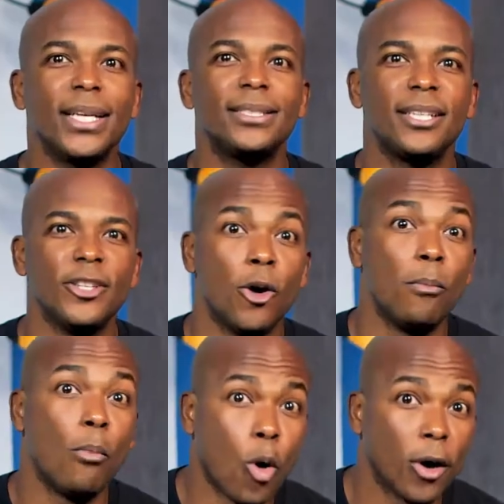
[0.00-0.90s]
get to know
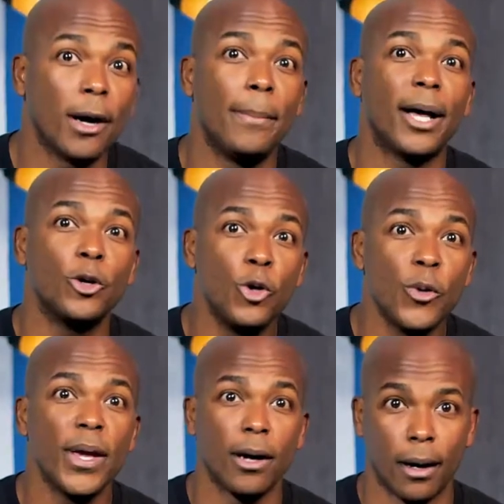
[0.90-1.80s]
more about
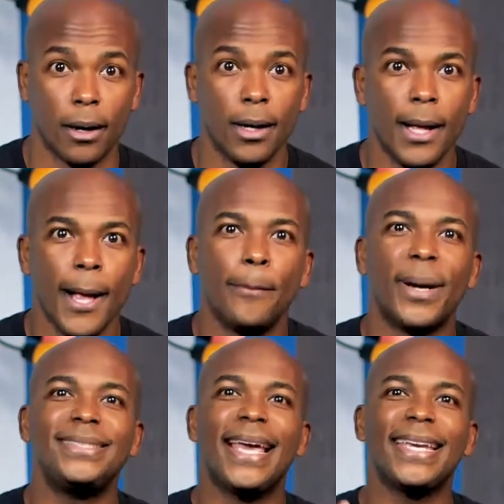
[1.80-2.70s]
who they are
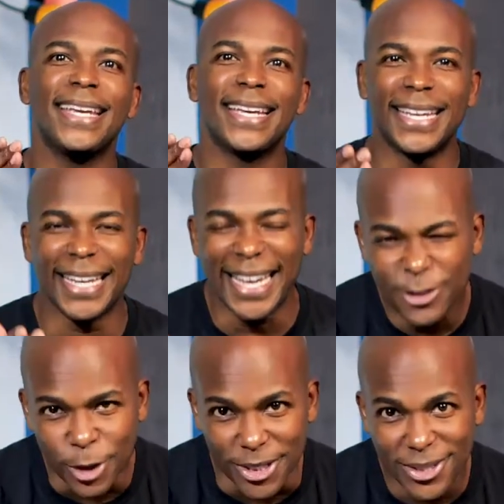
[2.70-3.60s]
by taking an
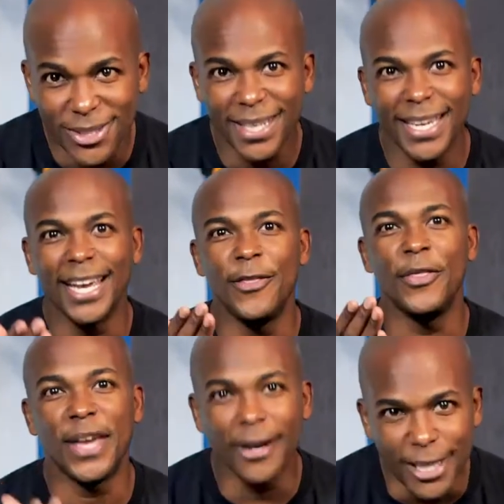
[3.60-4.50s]
interest in their